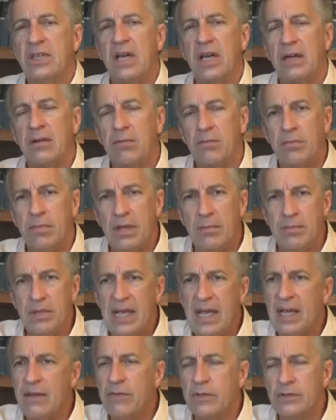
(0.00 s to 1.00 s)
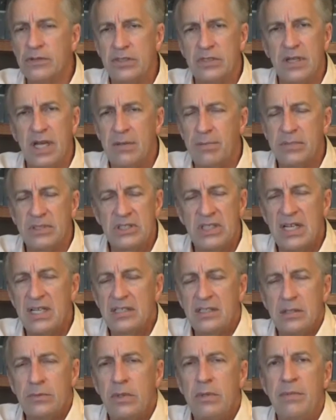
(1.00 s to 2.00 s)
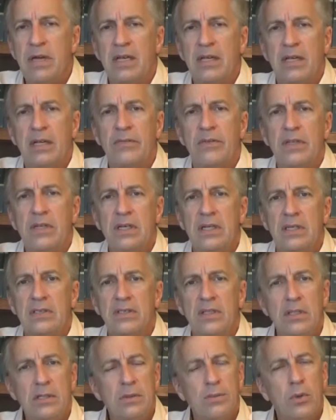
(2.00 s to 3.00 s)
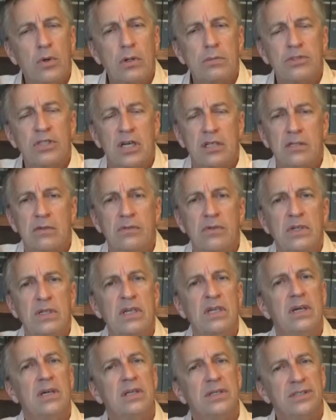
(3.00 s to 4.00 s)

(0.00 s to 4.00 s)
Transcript: and behaviors and mistakes that we make and everything else a little more objectively.